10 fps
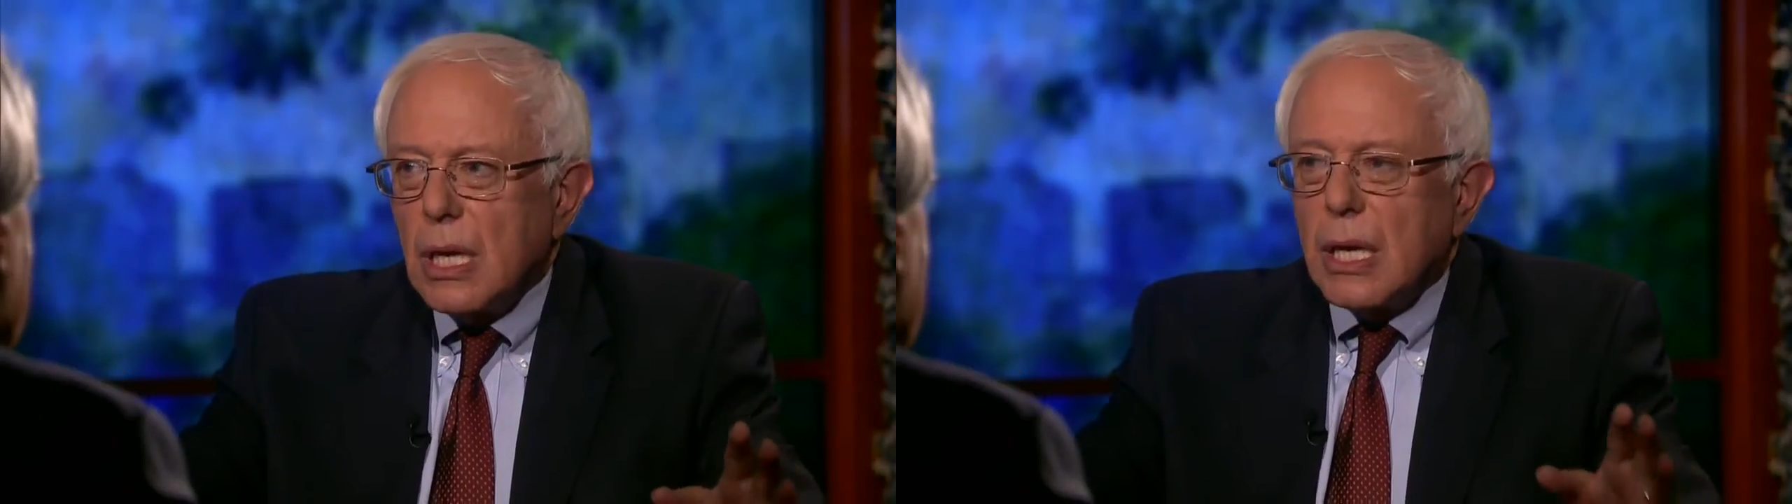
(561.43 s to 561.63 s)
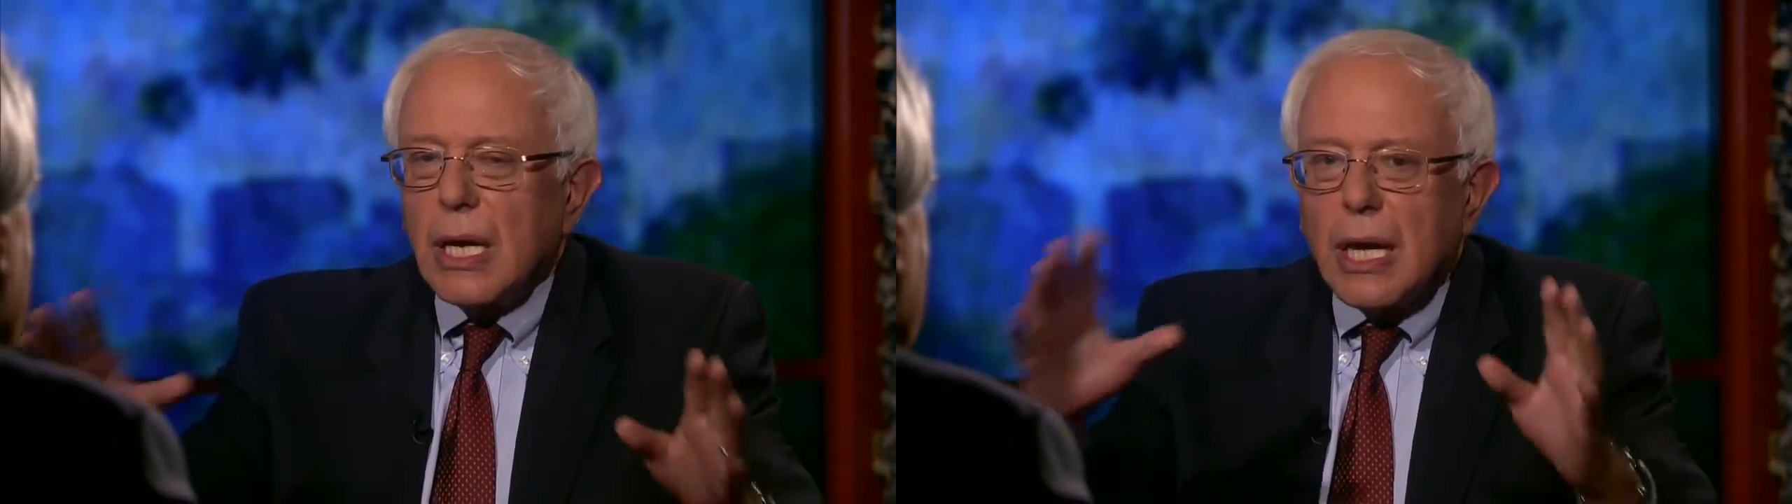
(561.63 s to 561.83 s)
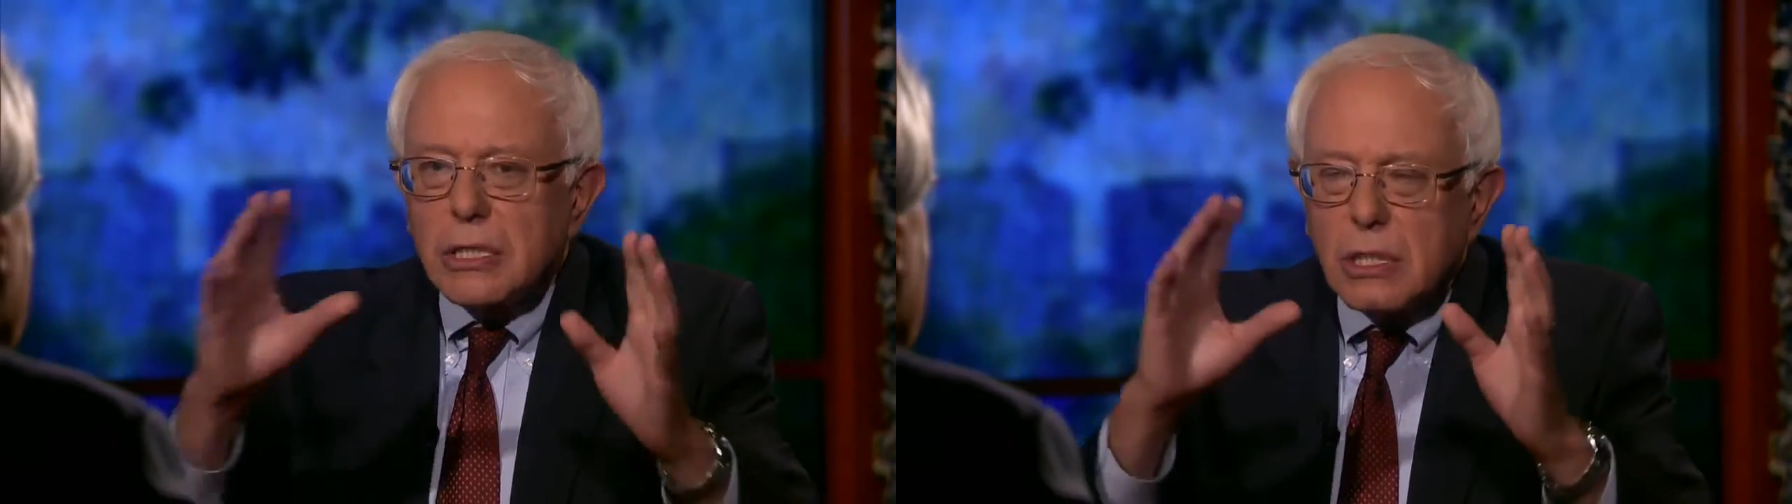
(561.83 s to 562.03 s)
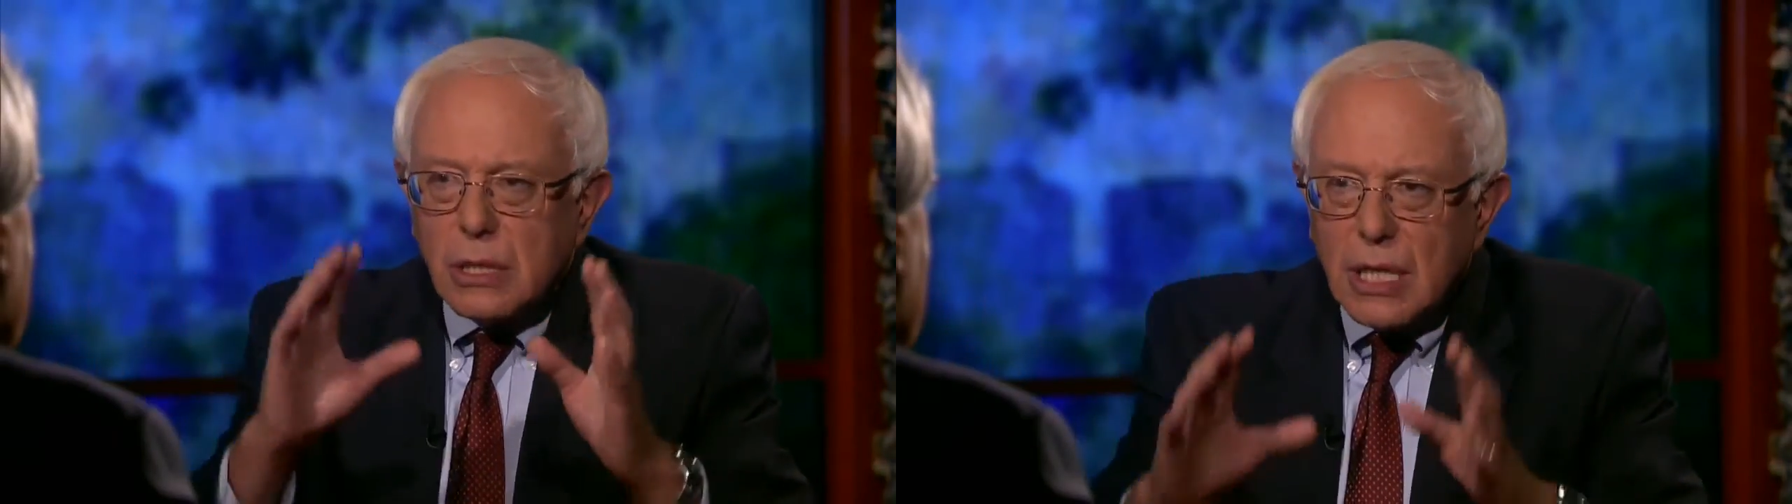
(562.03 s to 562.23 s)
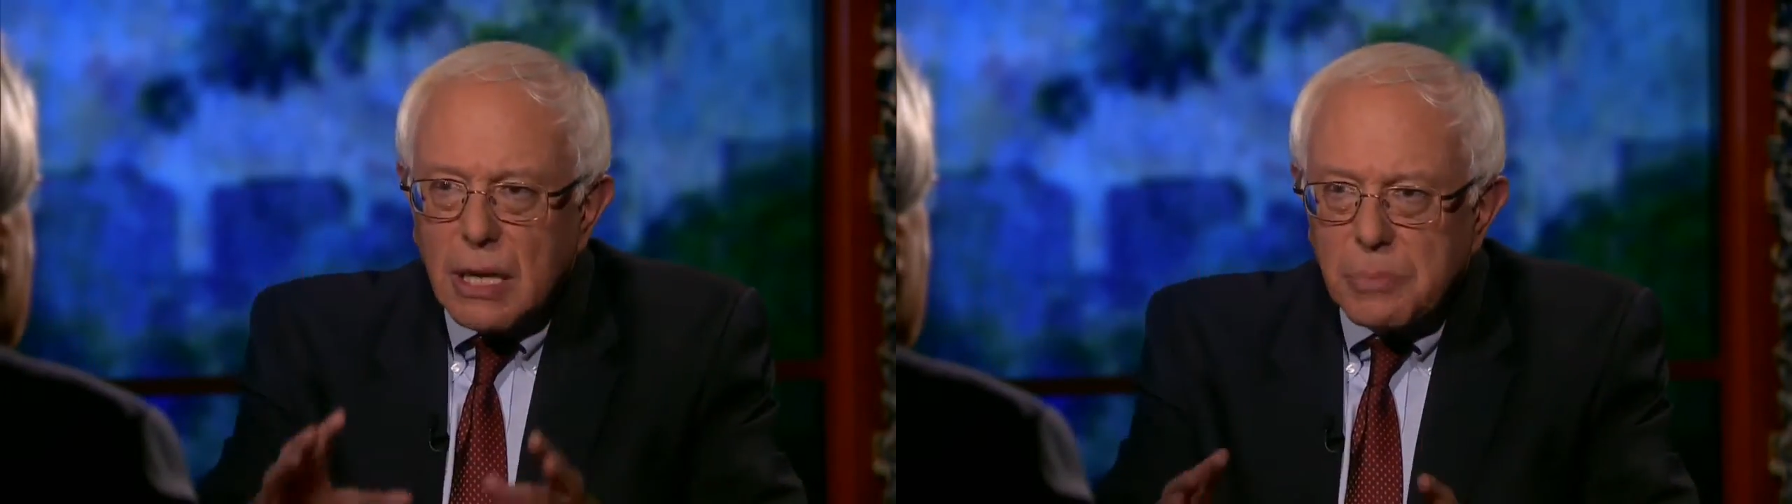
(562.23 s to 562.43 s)
and I got to
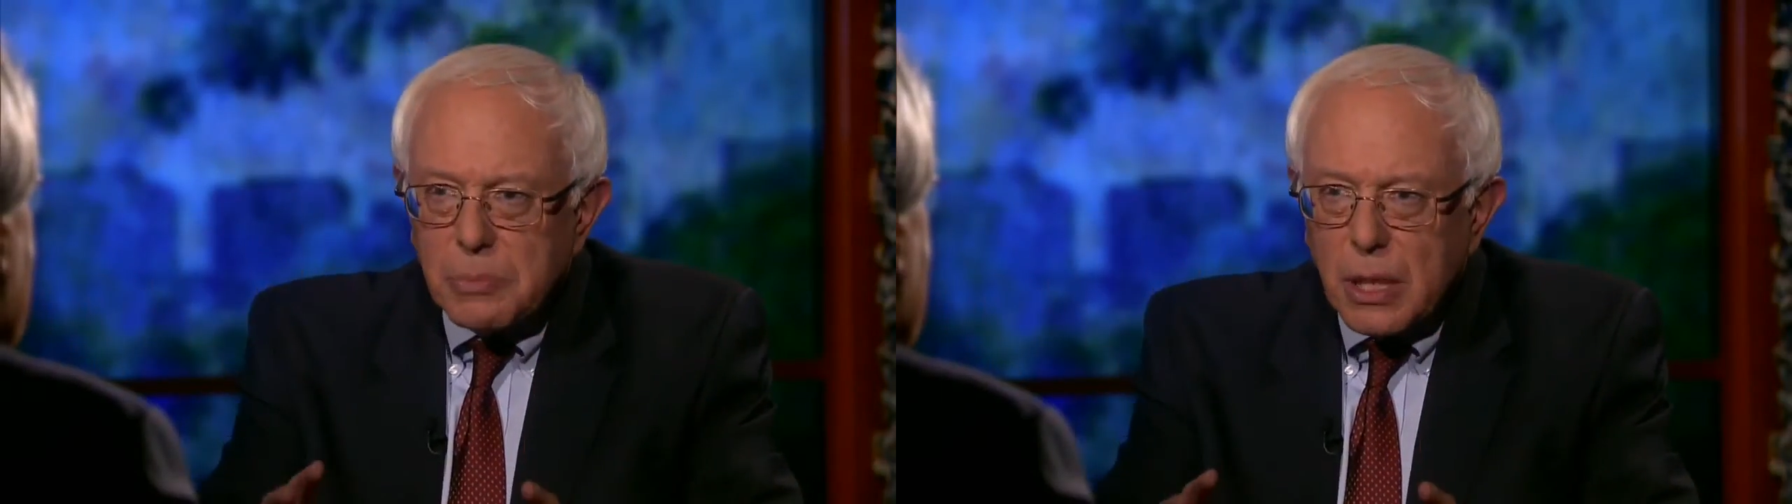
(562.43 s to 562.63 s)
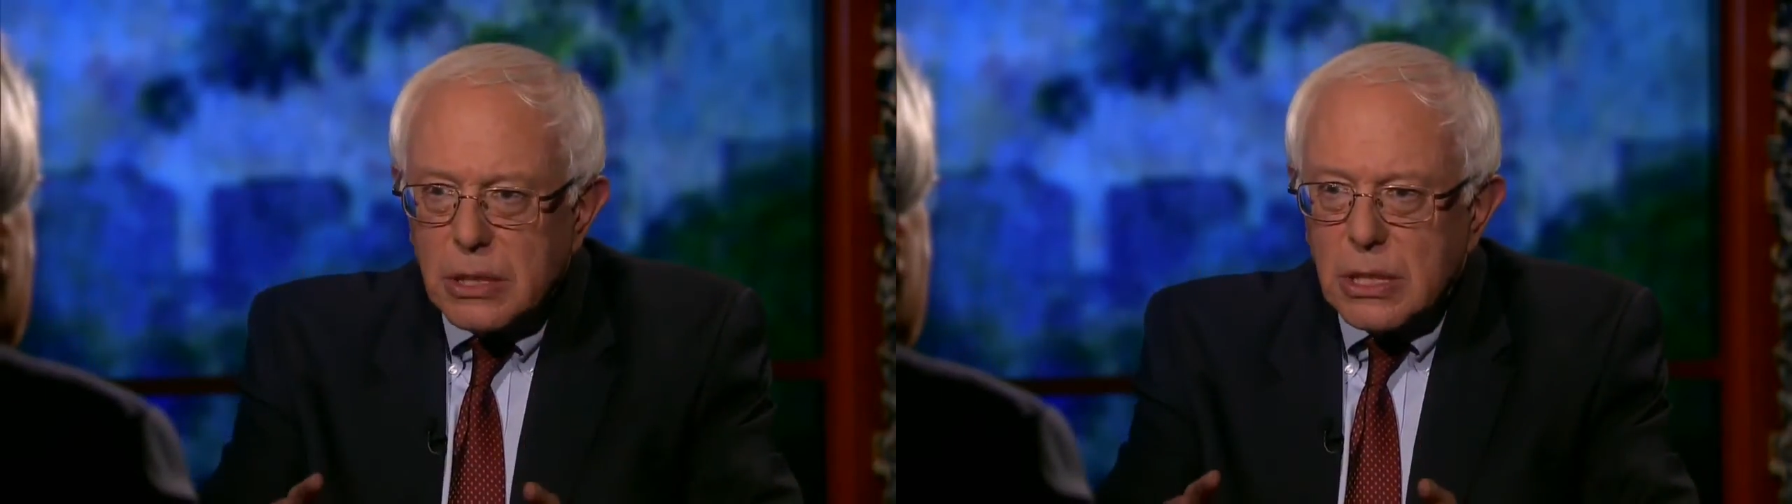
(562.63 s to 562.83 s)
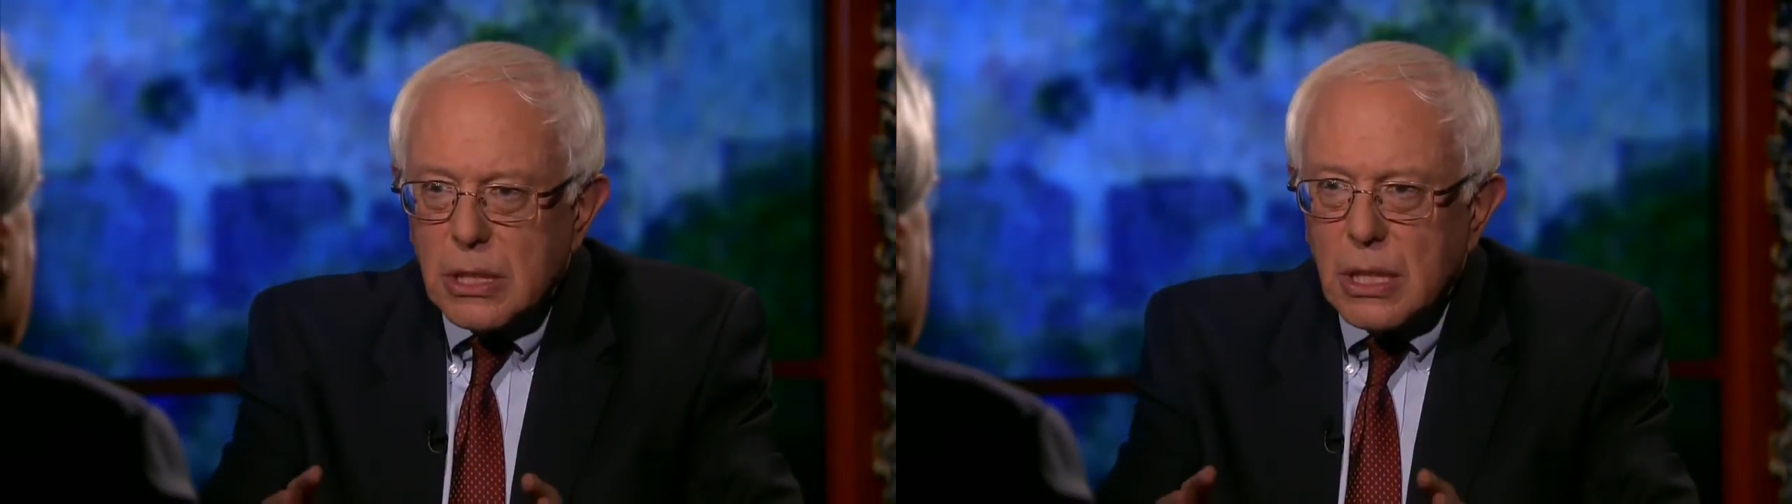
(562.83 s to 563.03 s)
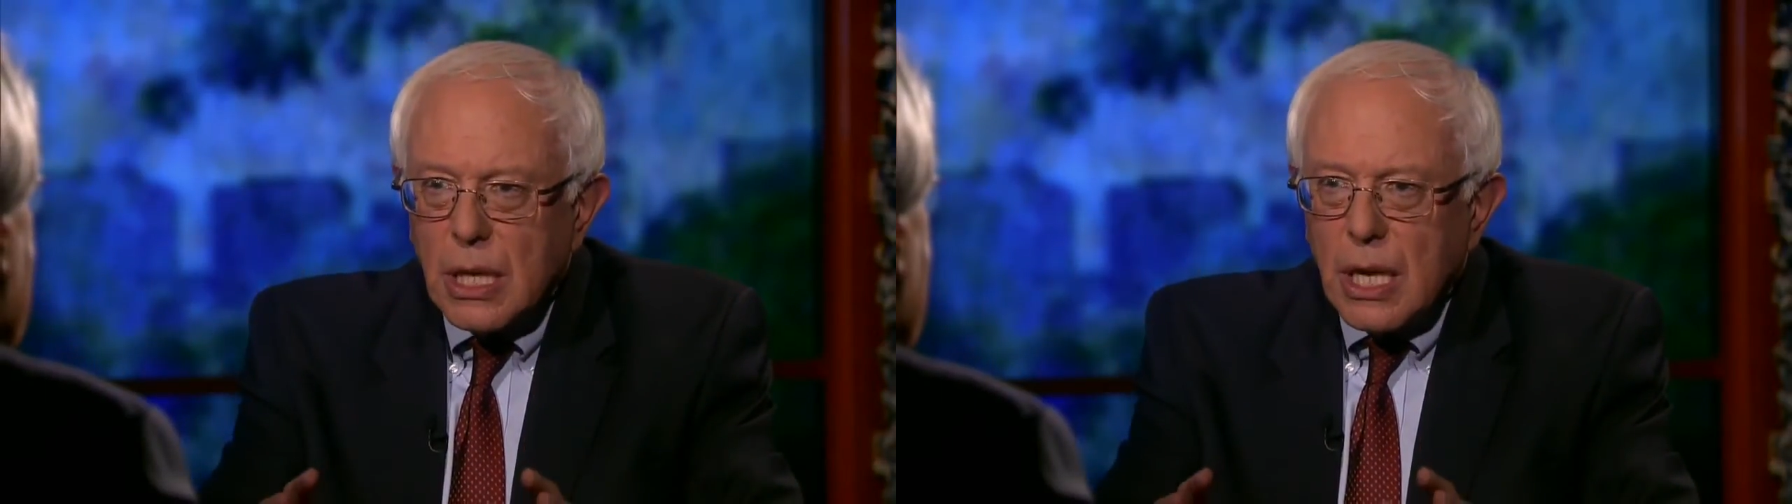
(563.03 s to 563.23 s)
start compromising,